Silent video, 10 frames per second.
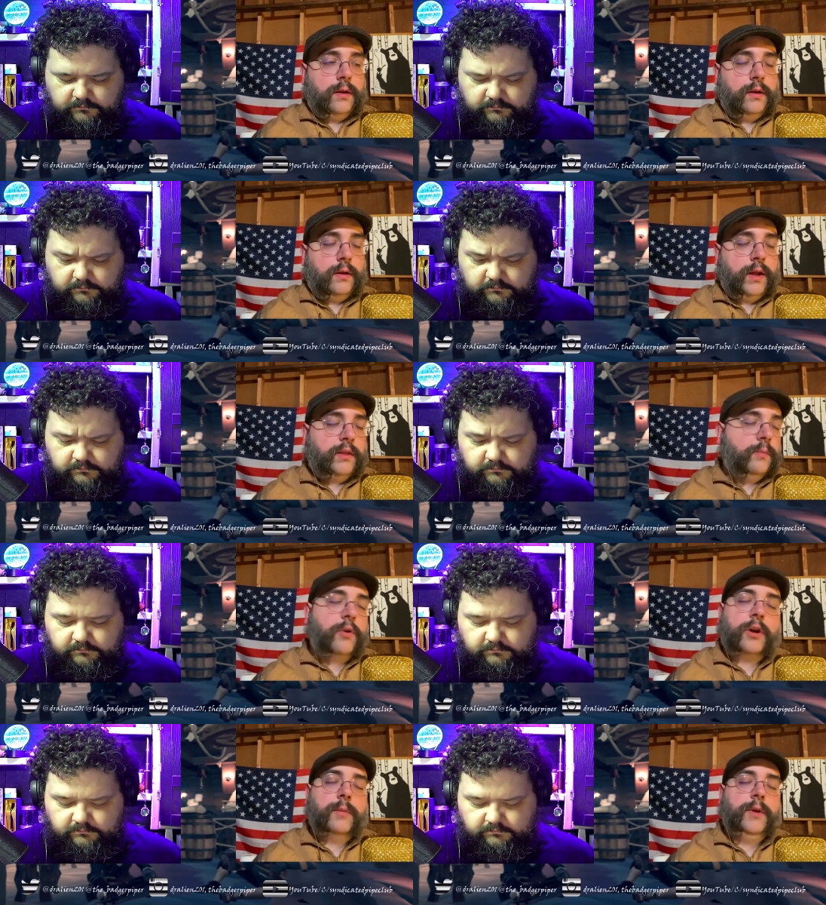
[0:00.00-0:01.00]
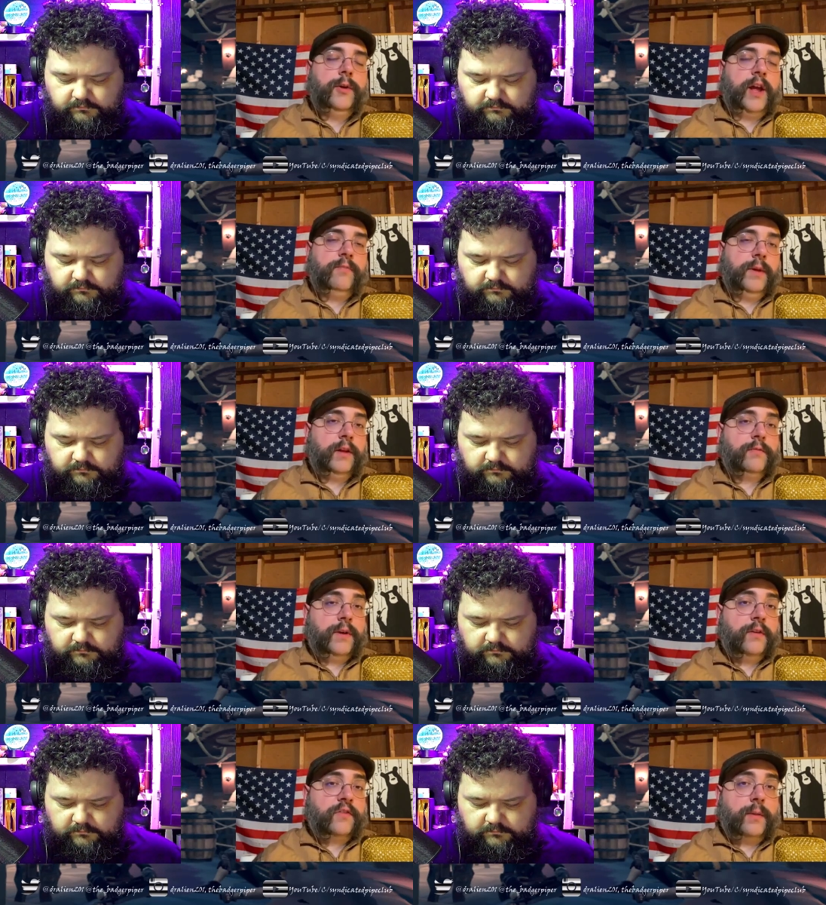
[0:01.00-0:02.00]
Speaker 1: like the Brigham you gave me. Like for years,
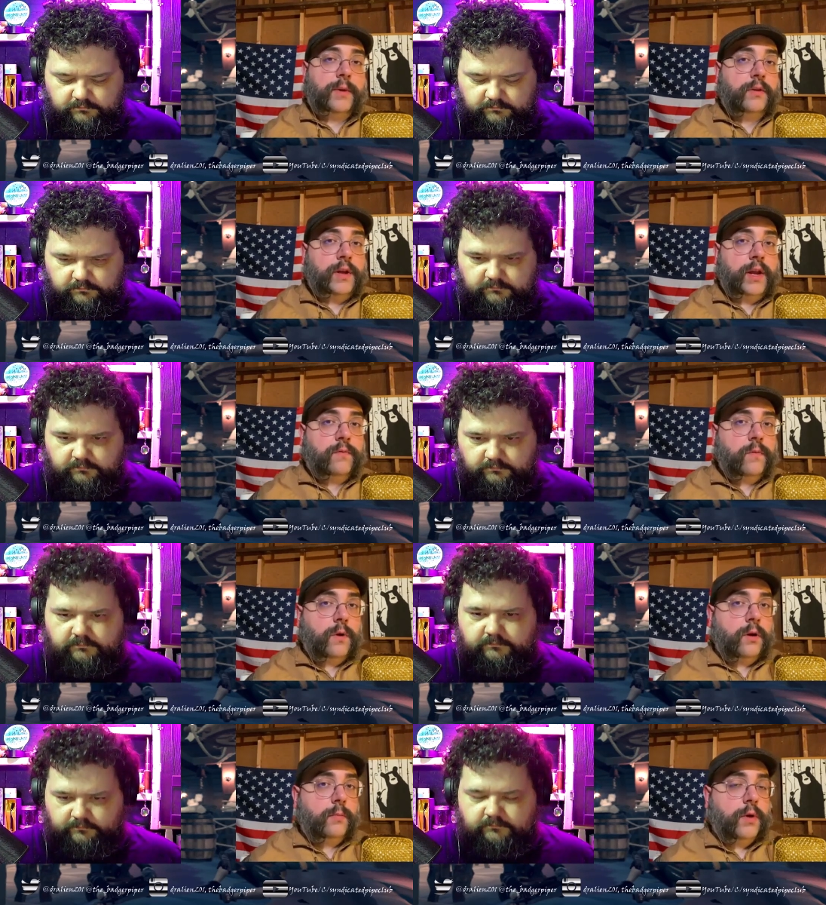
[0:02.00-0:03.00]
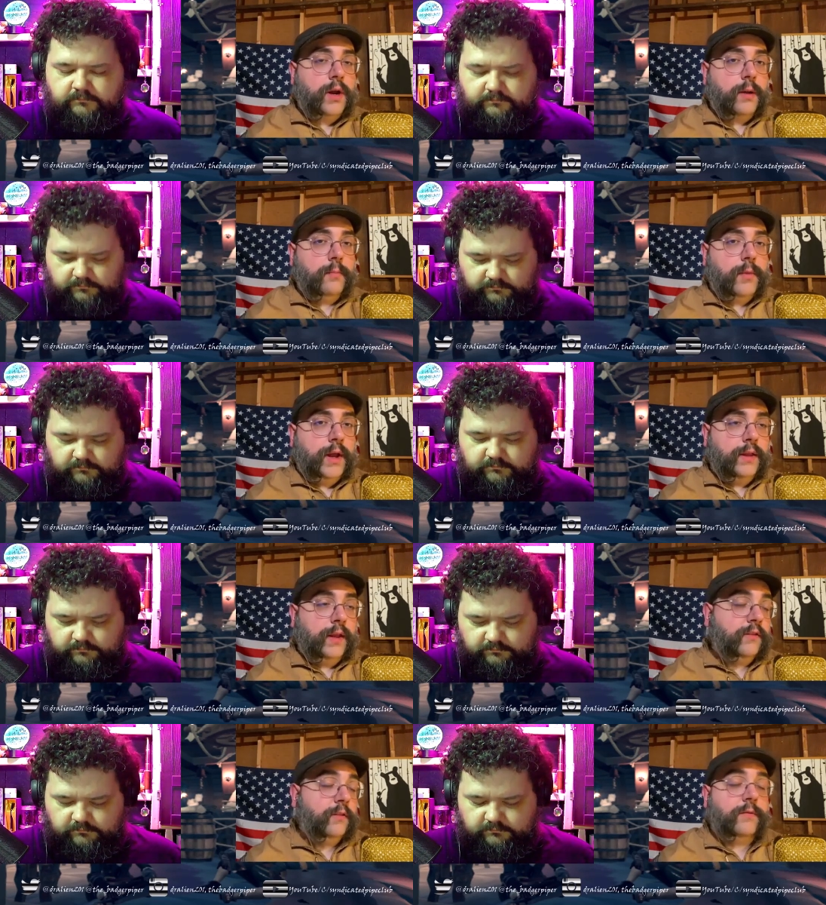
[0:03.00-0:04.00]
I've been looking for Brigham, and that's
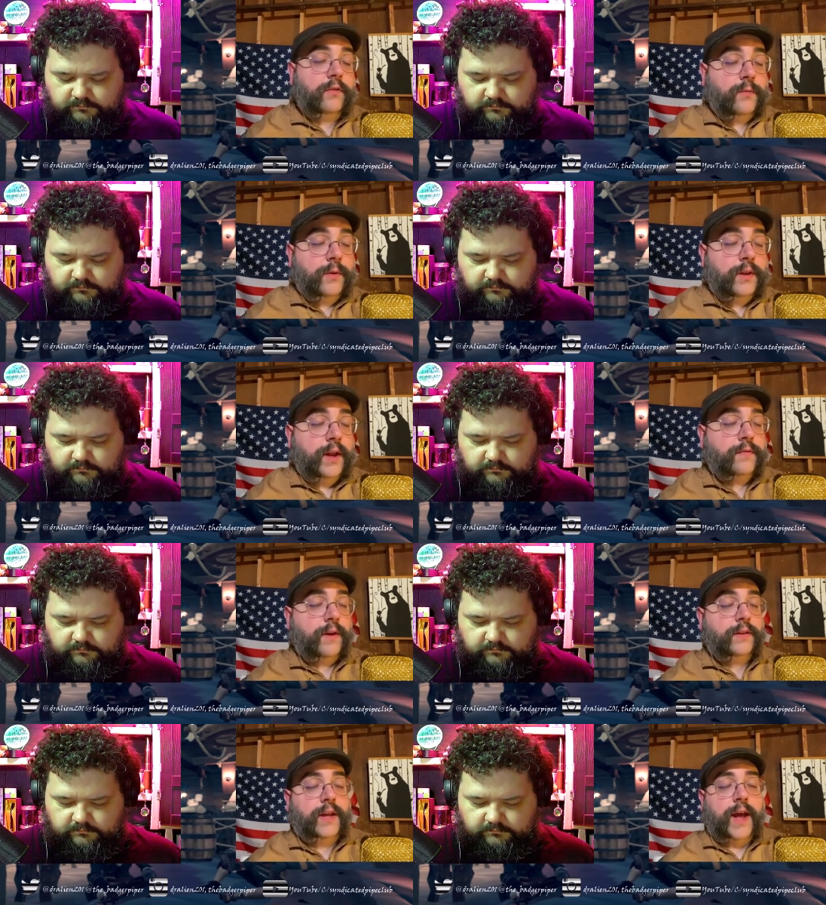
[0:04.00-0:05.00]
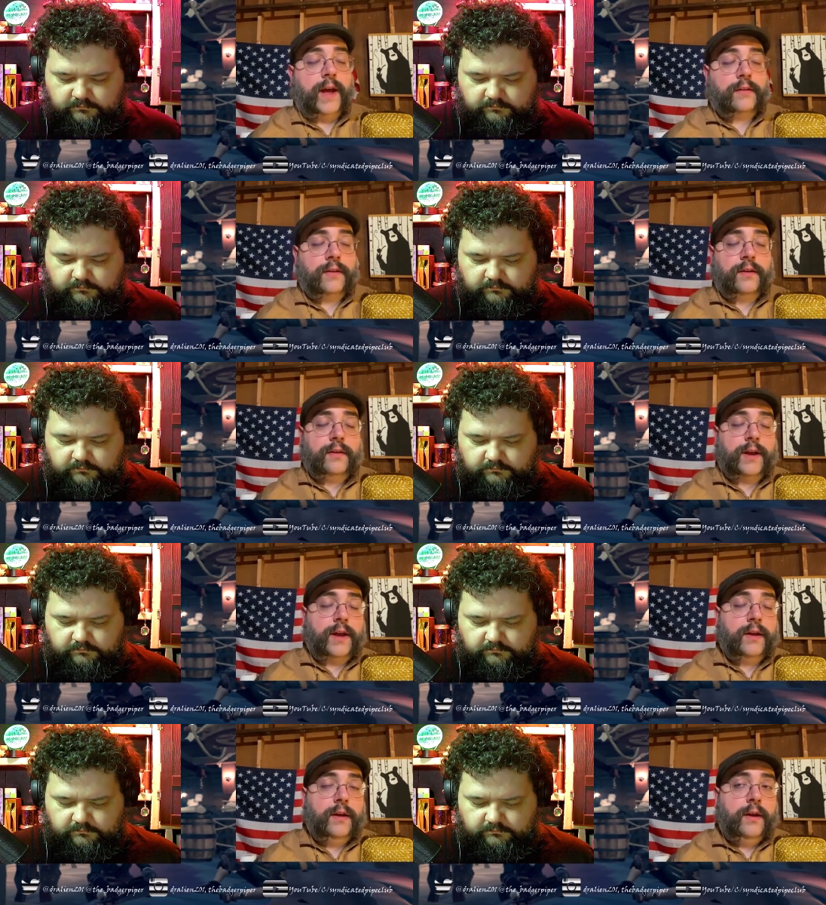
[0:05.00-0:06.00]
the first one that I finally got. And
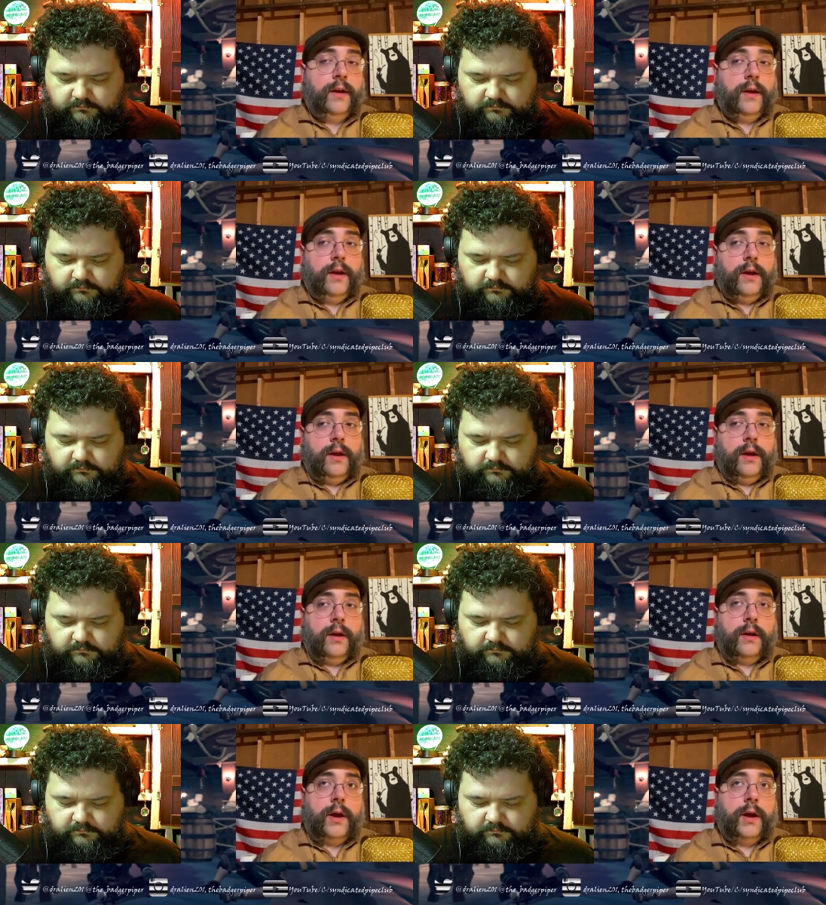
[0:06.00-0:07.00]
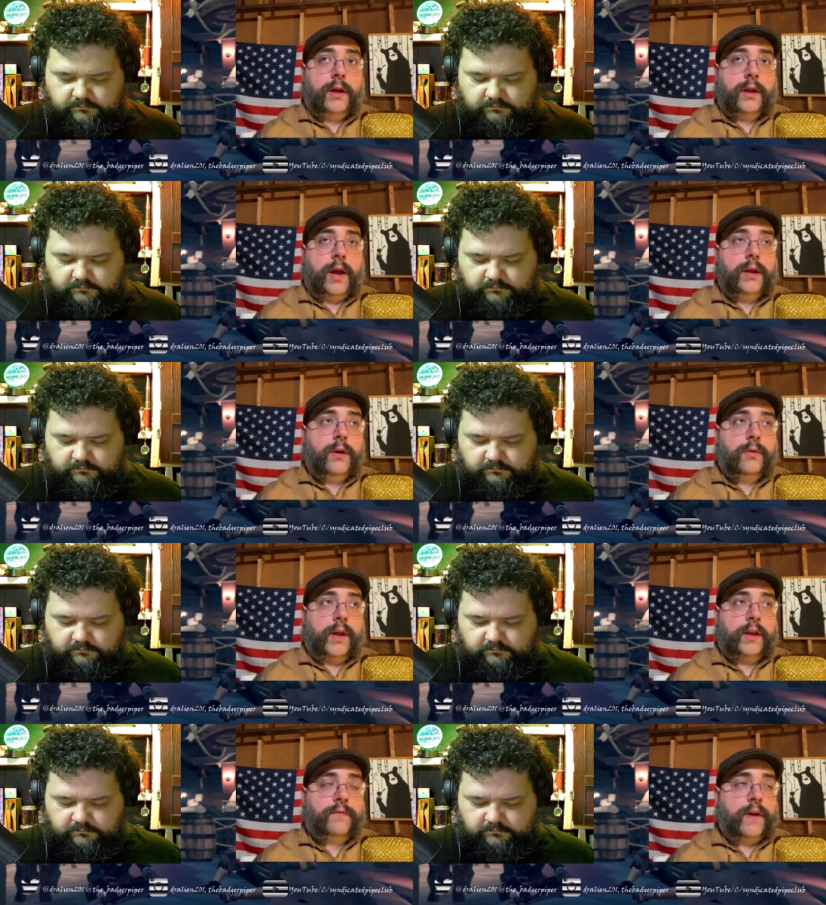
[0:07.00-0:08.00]
uh, uh I know that
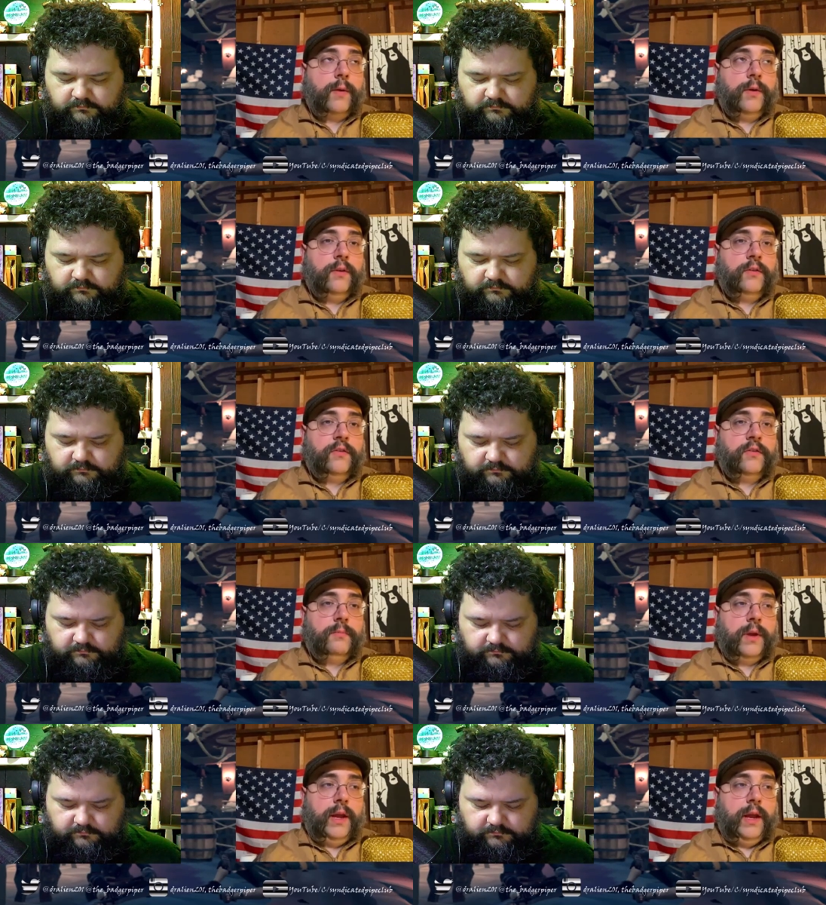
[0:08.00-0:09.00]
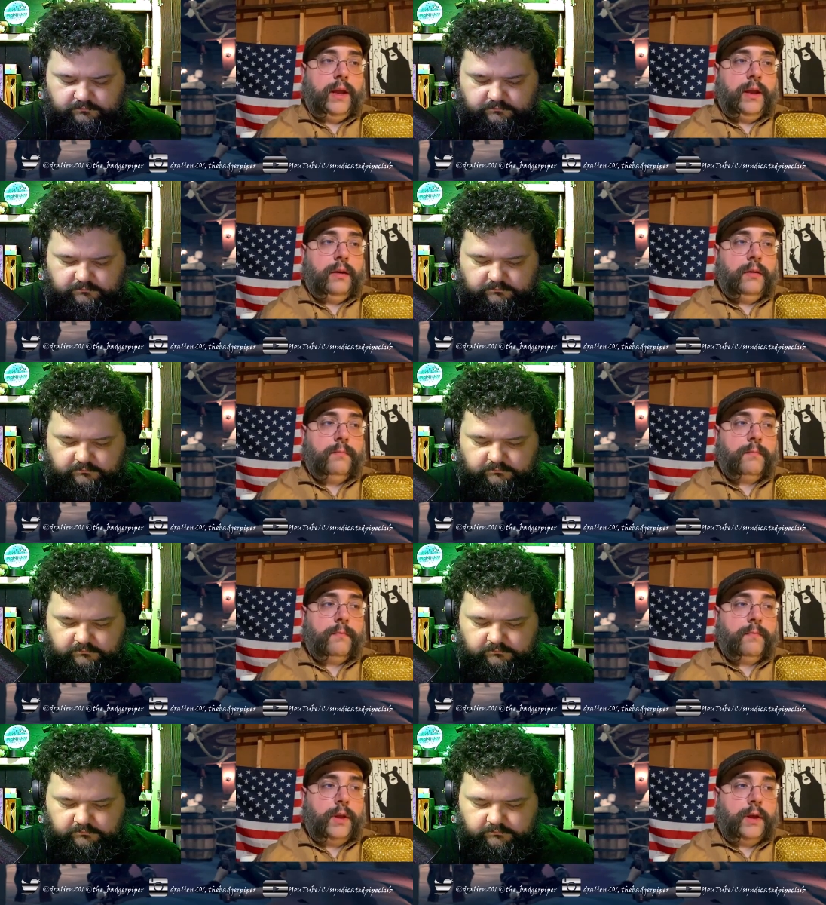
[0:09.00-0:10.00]
if I was in,
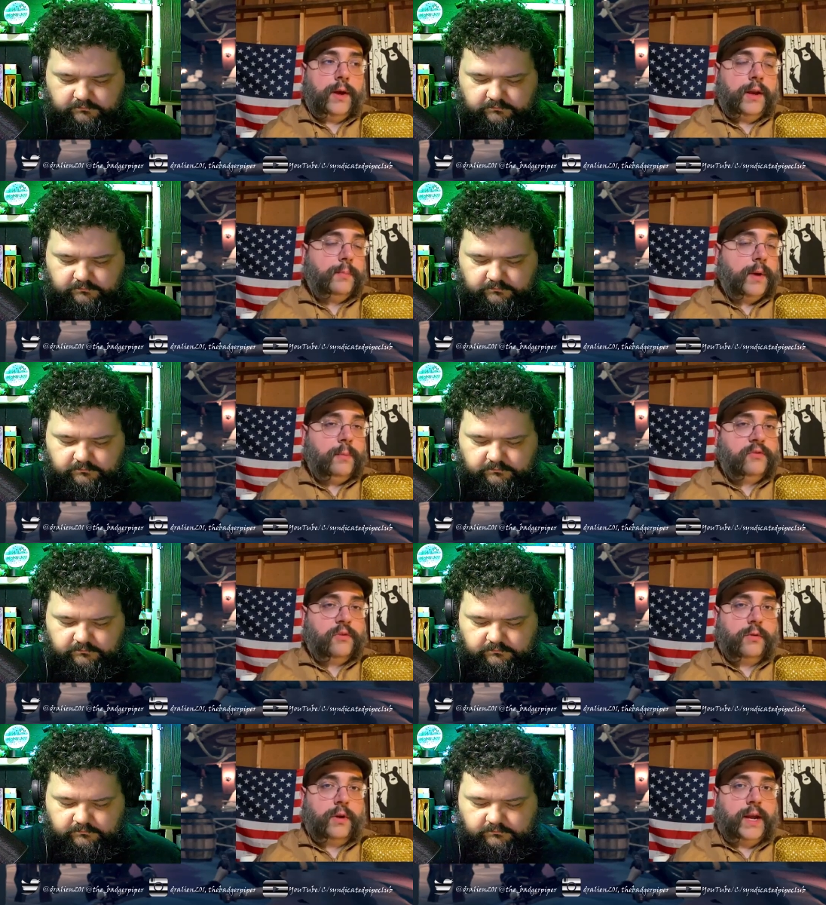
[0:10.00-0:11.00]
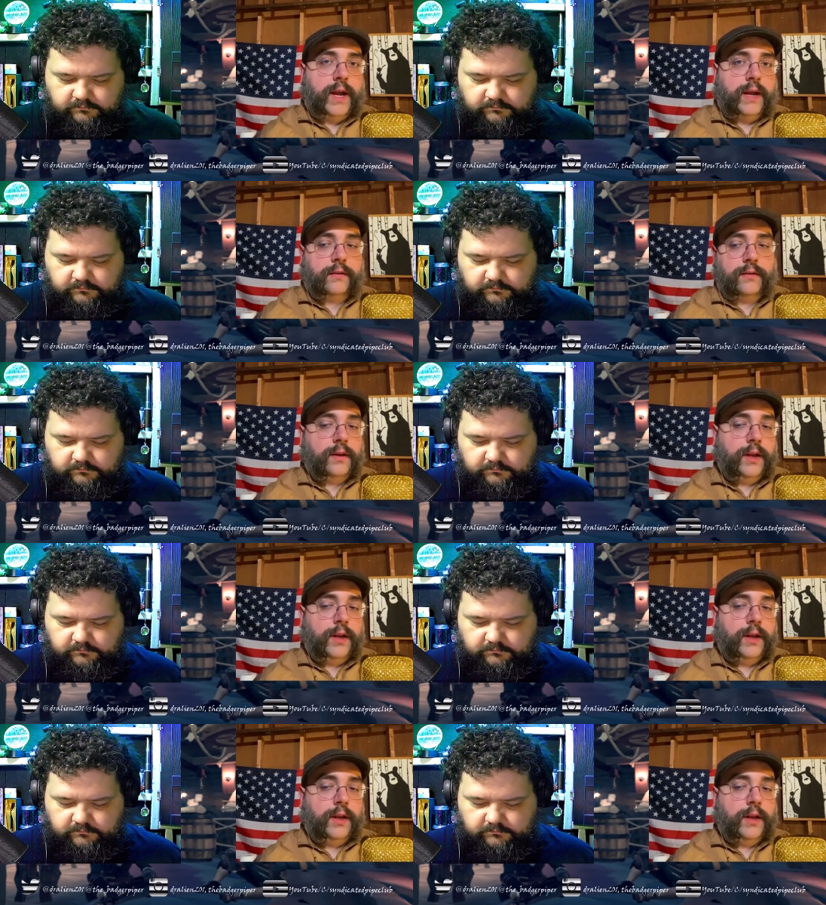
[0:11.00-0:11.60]
you know, at a pipe show looking at, you know,